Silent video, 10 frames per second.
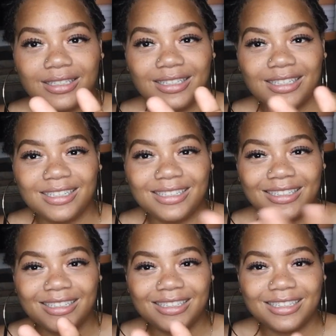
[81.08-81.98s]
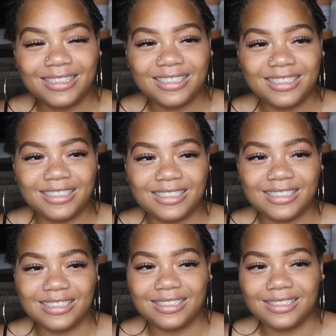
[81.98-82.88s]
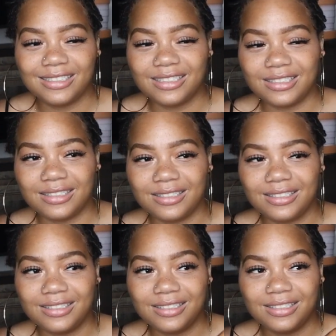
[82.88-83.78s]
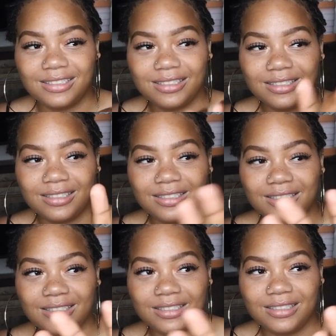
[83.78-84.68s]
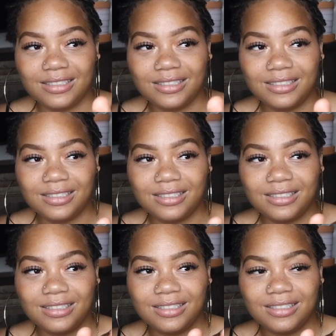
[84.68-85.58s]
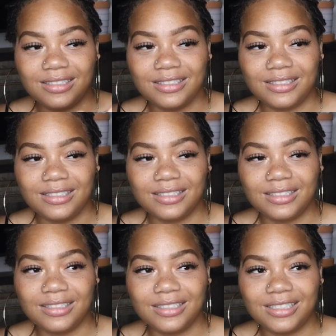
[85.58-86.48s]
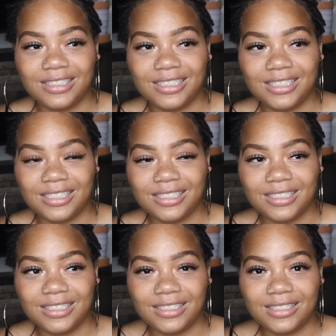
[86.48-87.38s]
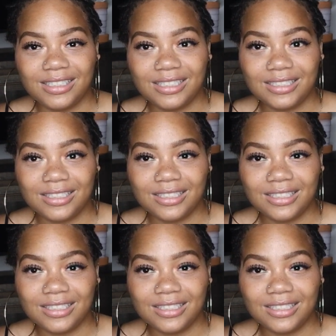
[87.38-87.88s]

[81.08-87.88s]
(not speaking)